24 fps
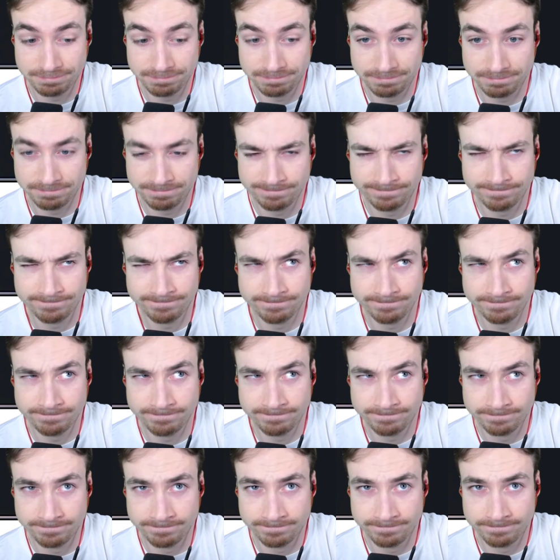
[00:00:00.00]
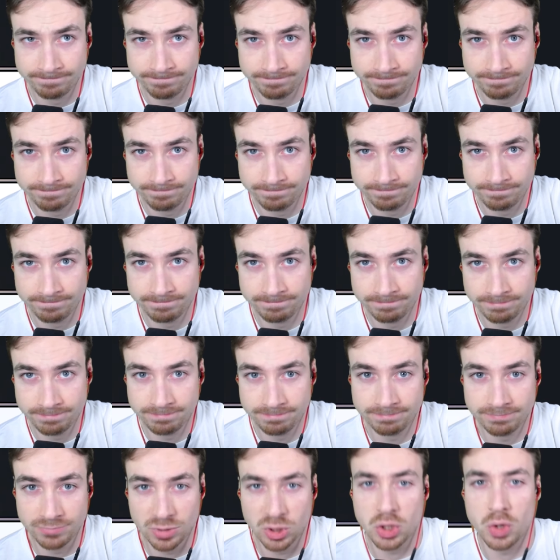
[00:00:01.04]
And yeah, words are hard.
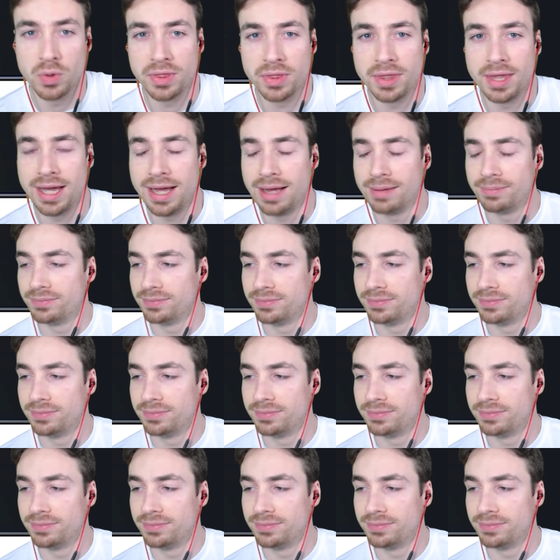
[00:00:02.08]
I'll go with that.